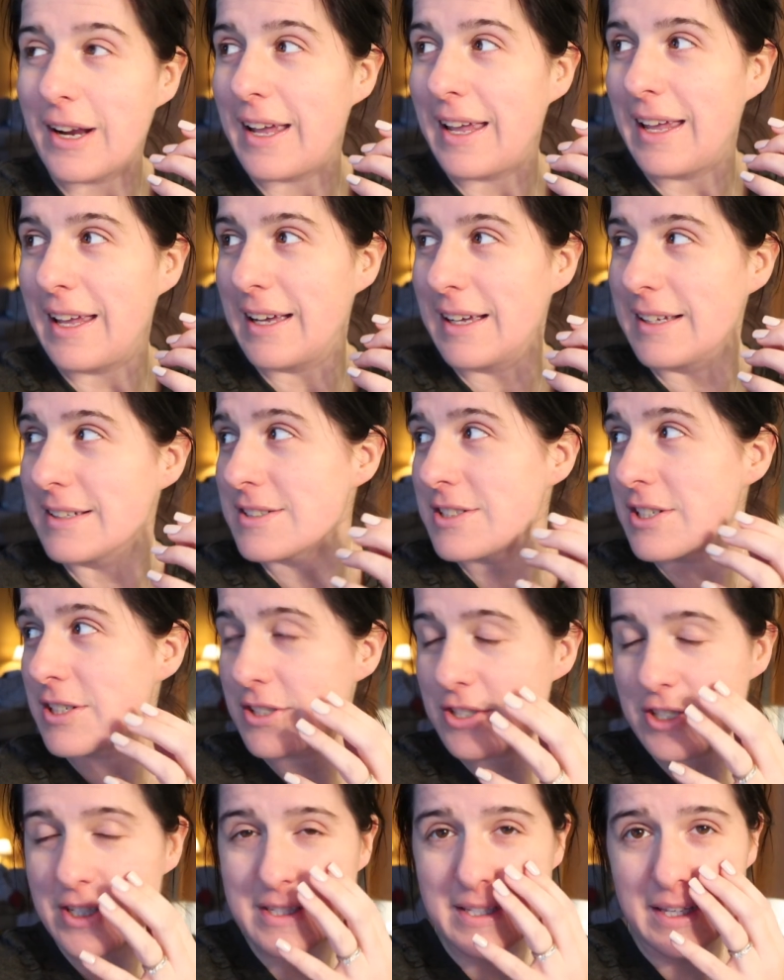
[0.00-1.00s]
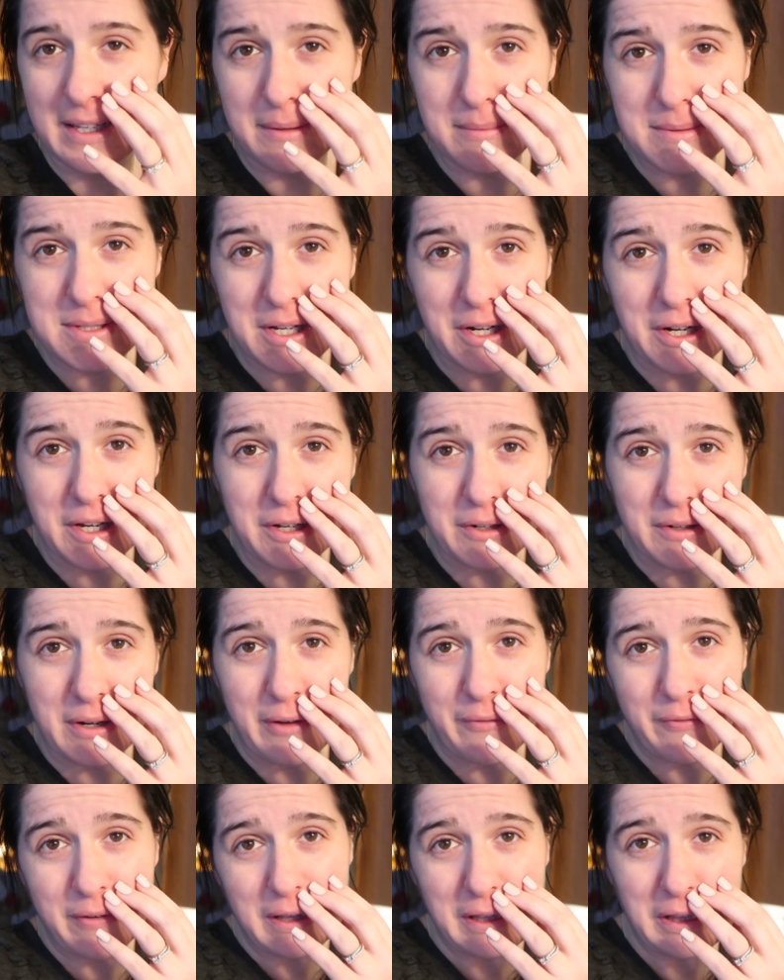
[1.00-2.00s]
And she's like, I'm sorry you're
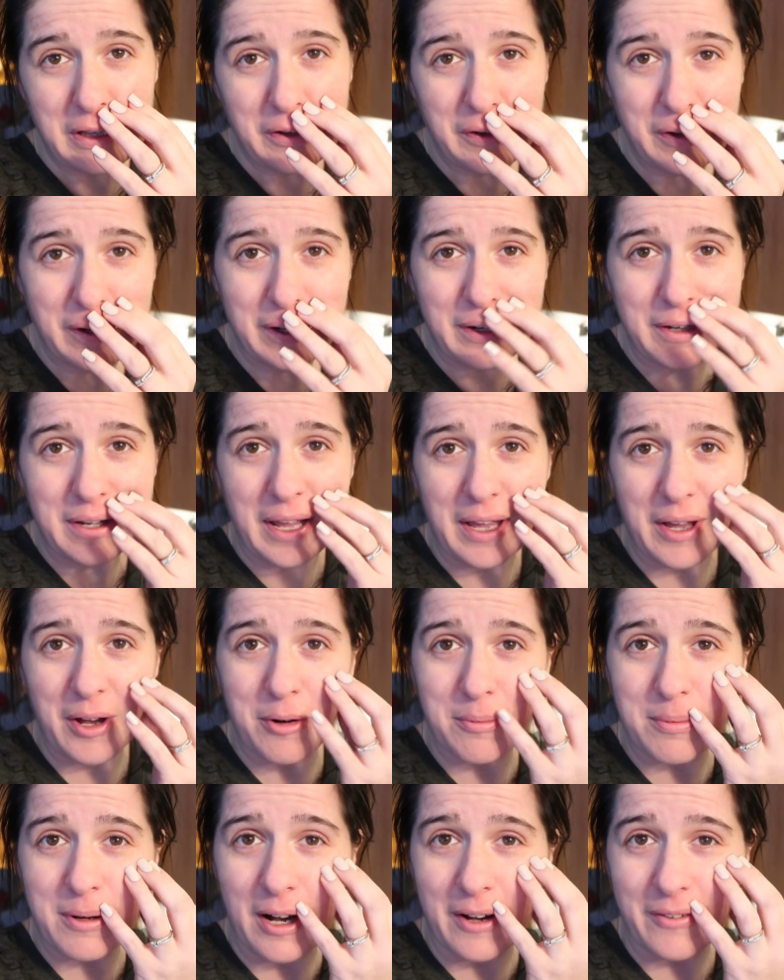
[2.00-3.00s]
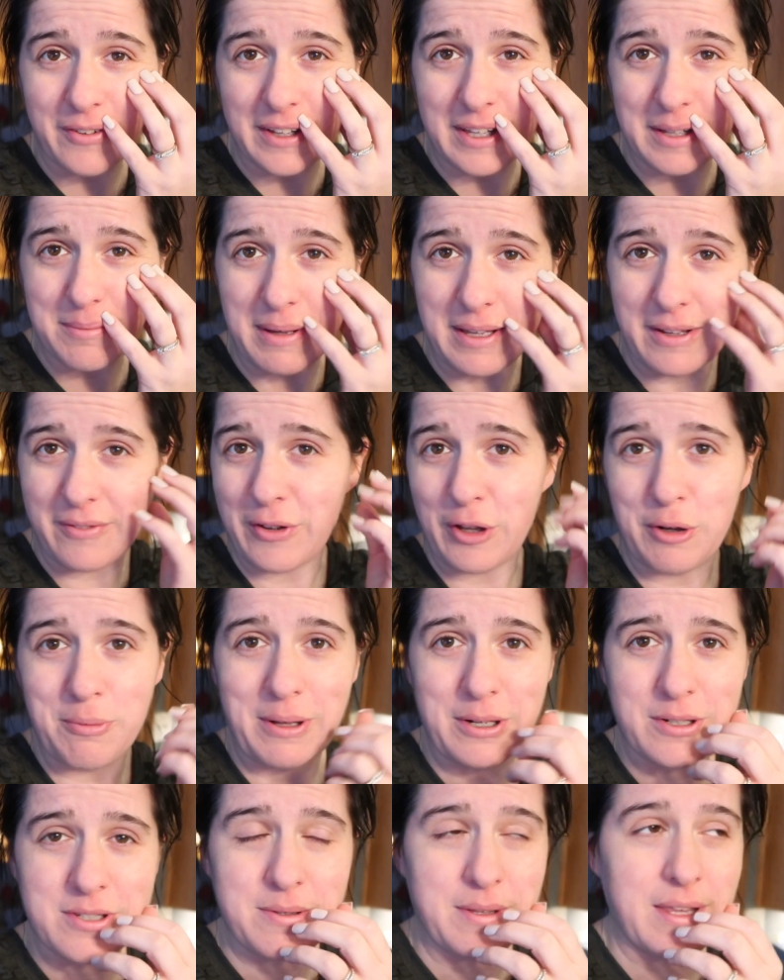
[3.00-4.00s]
not feeling good. I hope coffee can make you feel
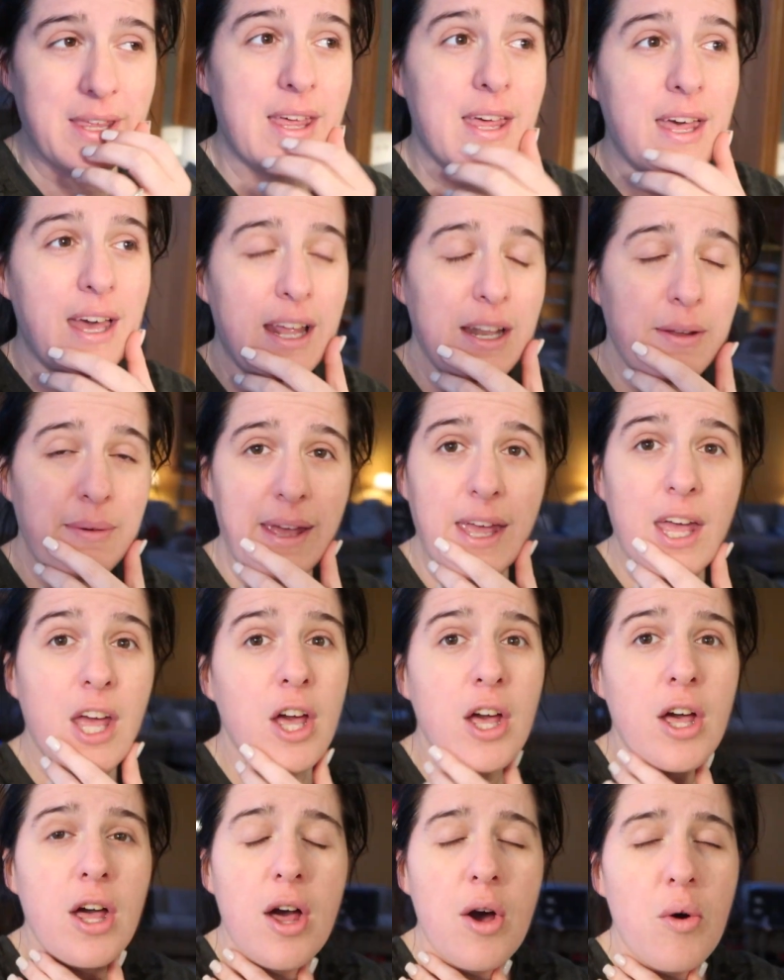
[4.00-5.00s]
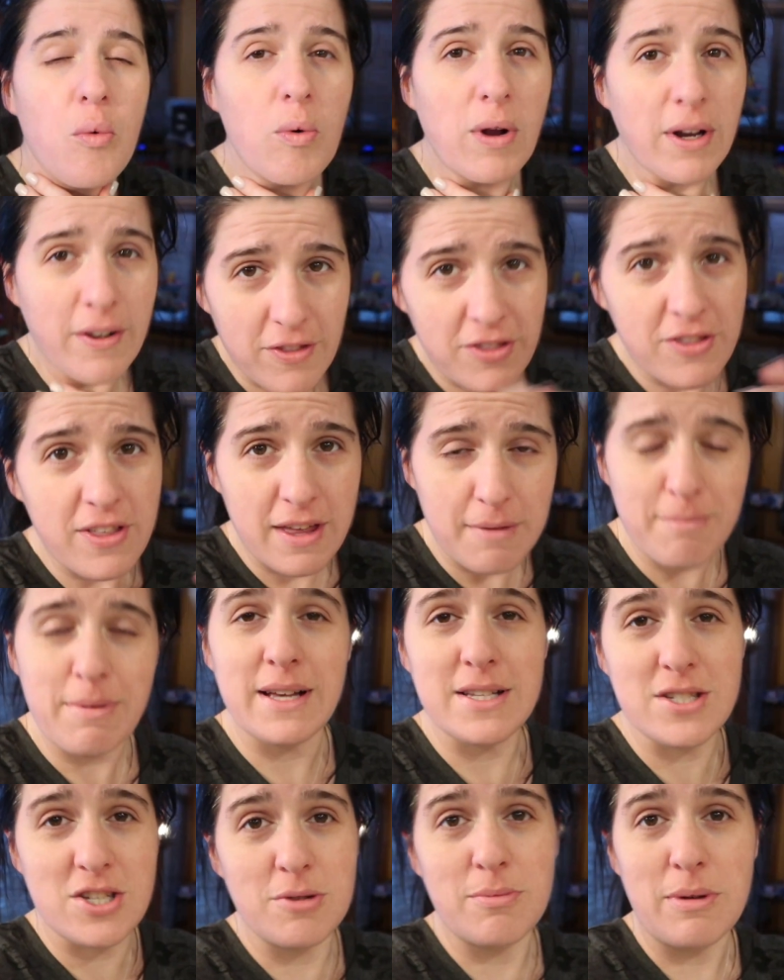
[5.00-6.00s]
better or something. Anyway. One of the
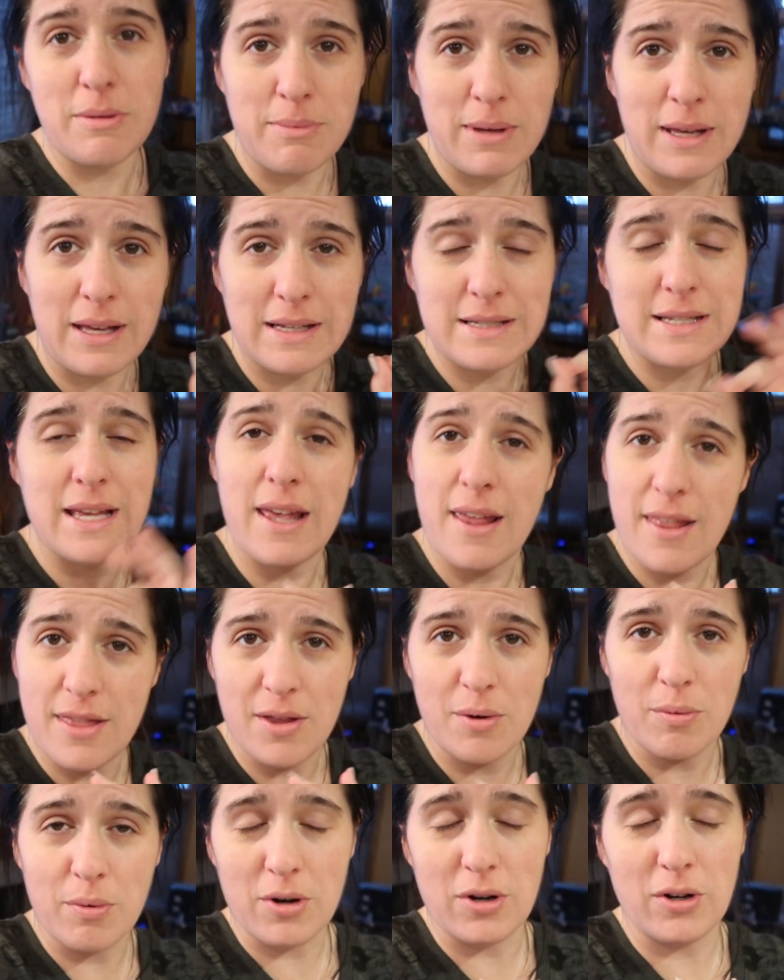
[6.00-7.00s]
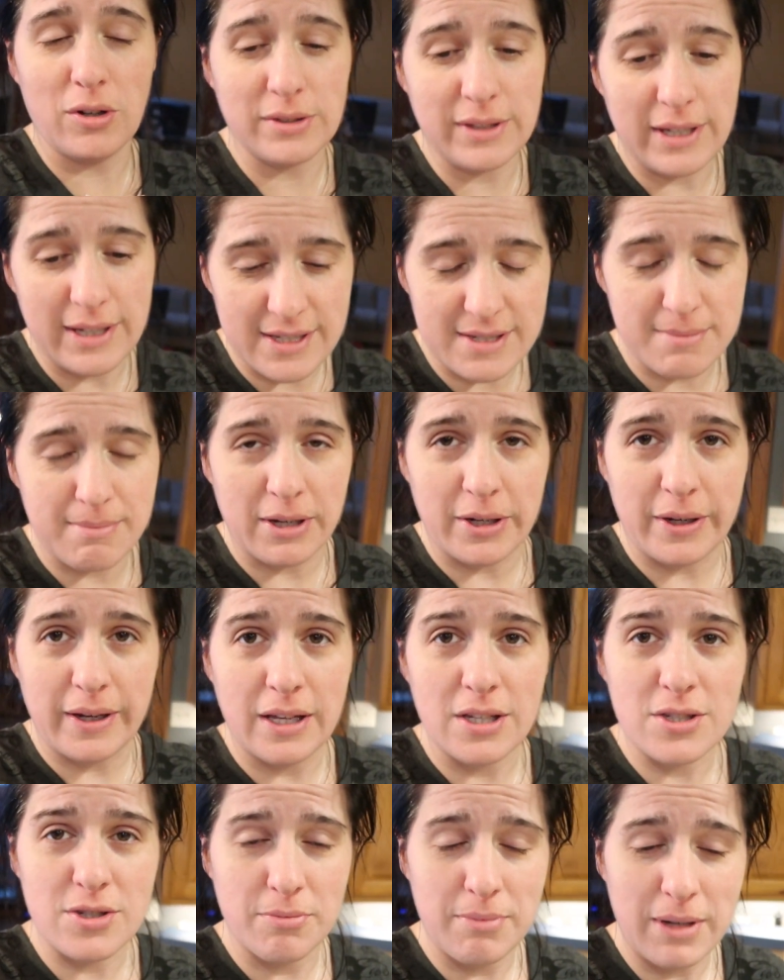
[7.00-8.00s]
best human beings in the world is
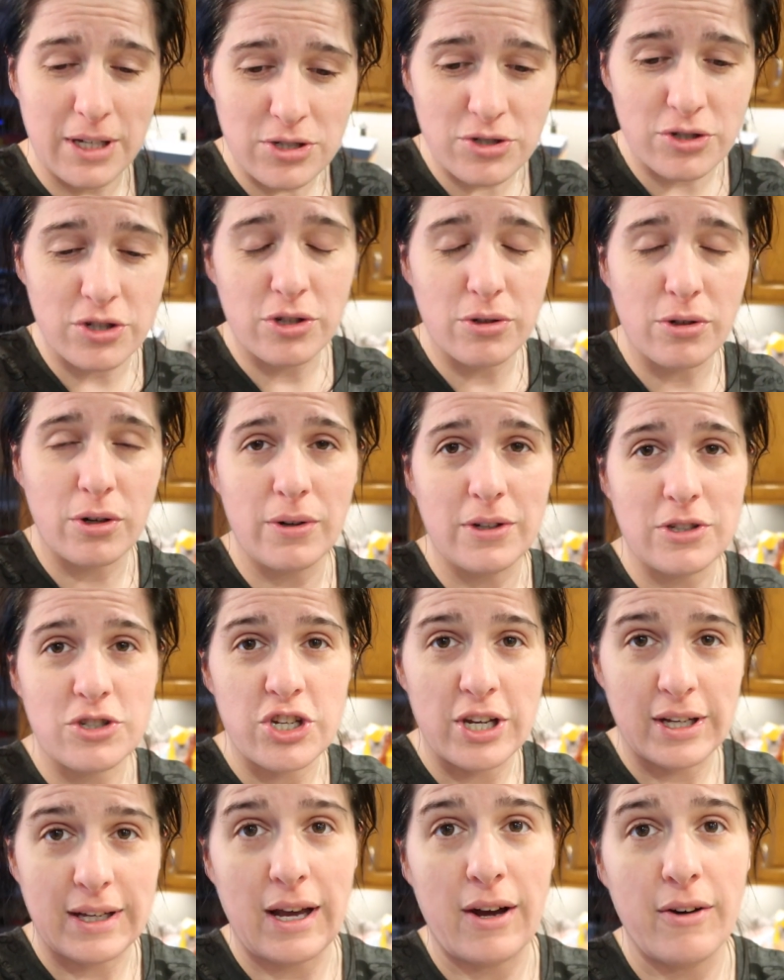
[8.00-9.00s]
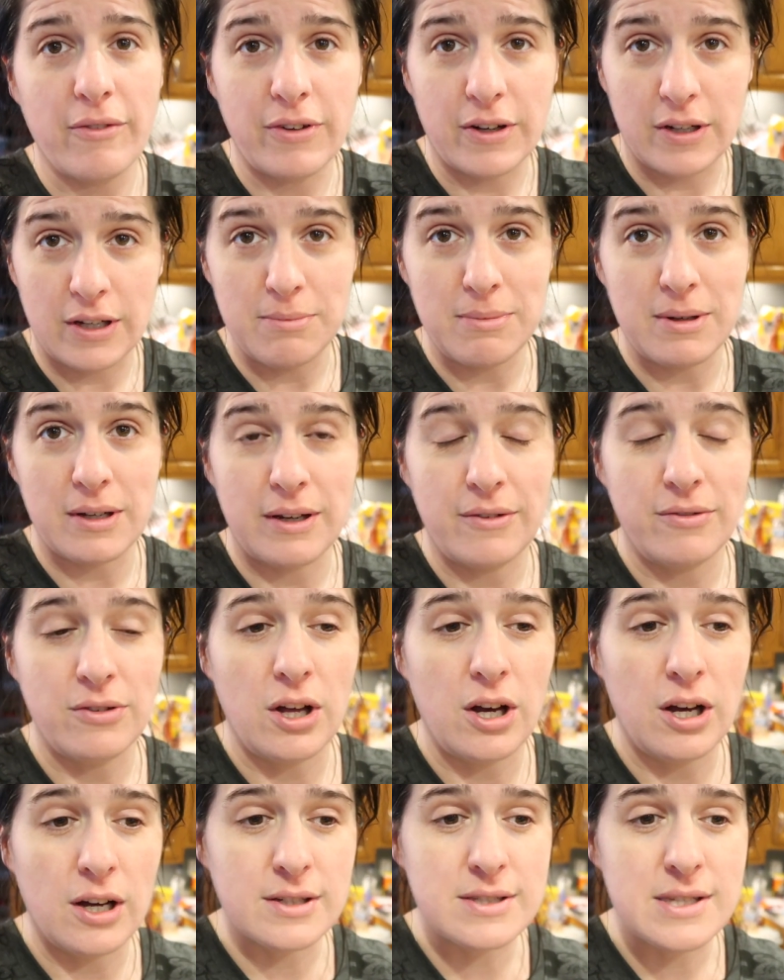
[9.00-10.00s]
Mary. So make sure you go and check out Very Mary
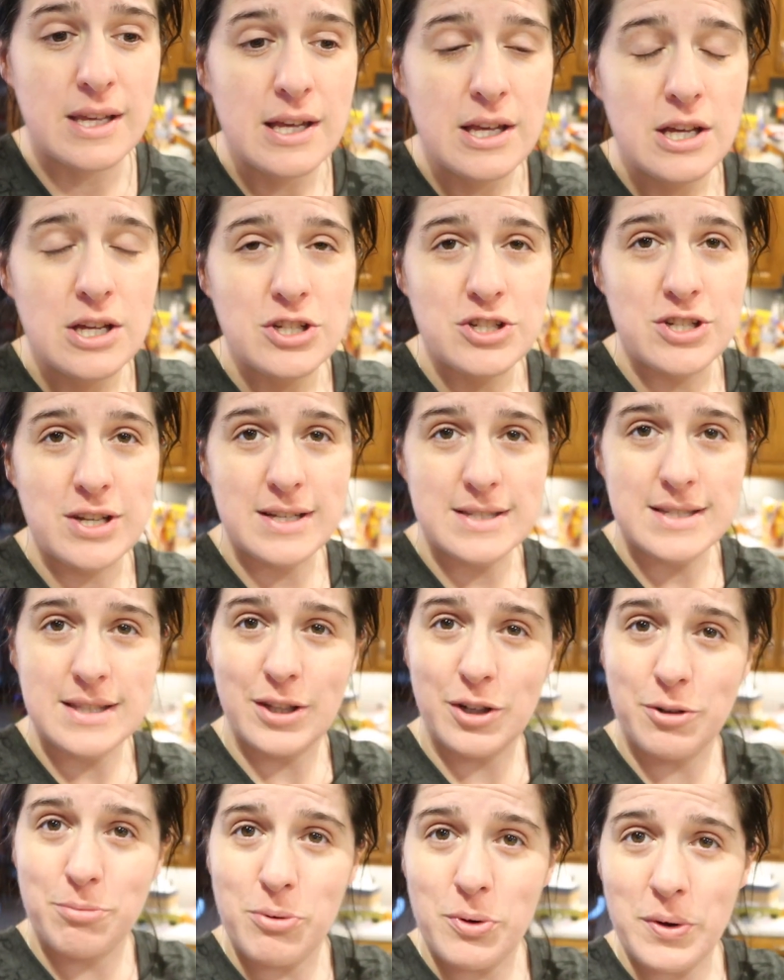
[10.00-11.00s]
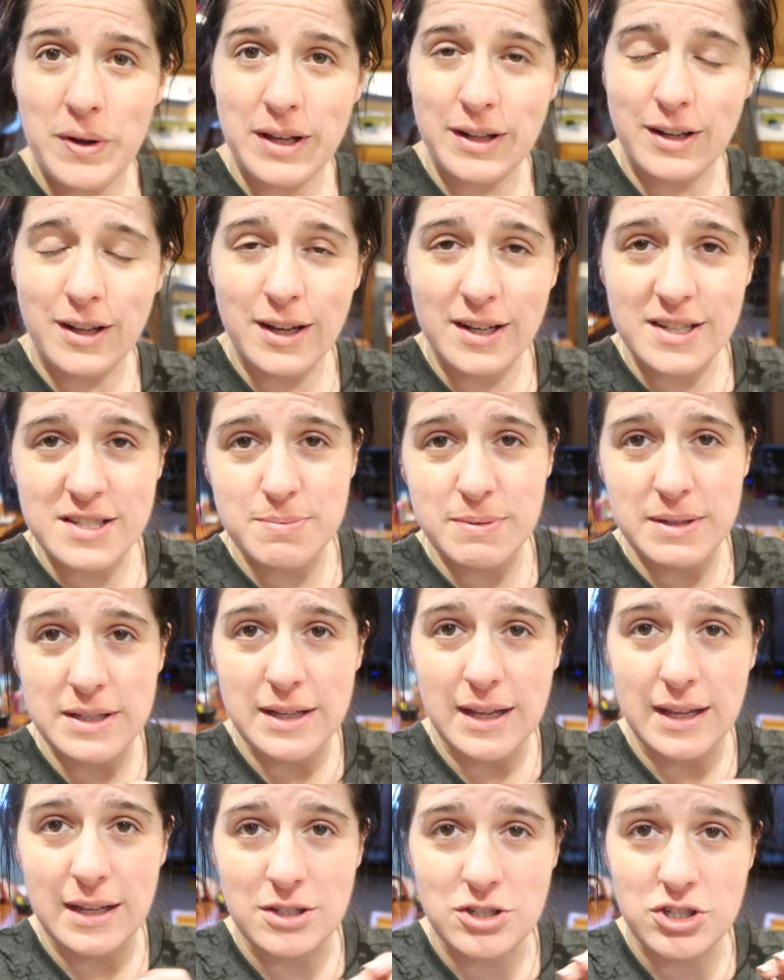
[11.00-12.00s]
Vlogs. She has a little boy and a
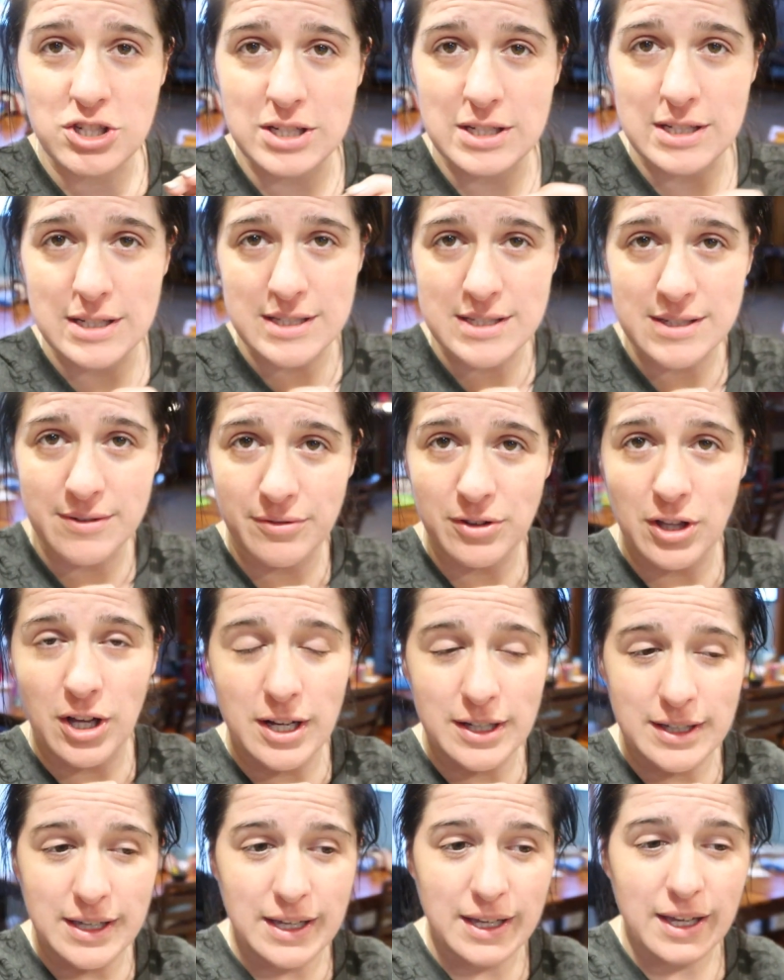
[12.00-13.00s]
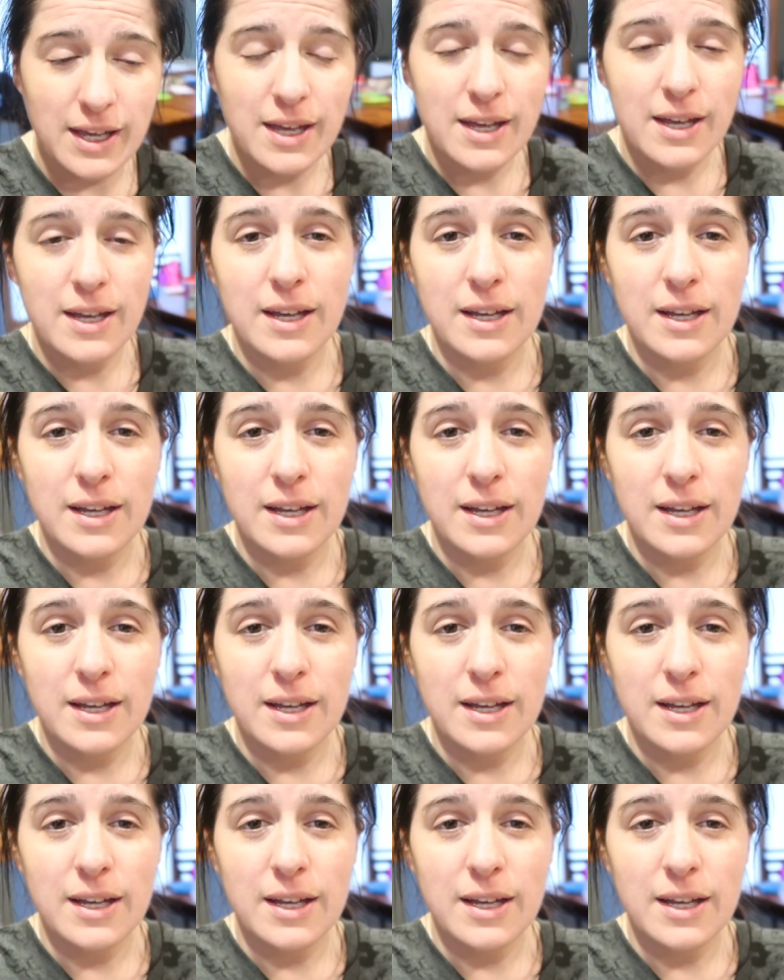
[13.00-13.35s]
husband, and she does some vlogging.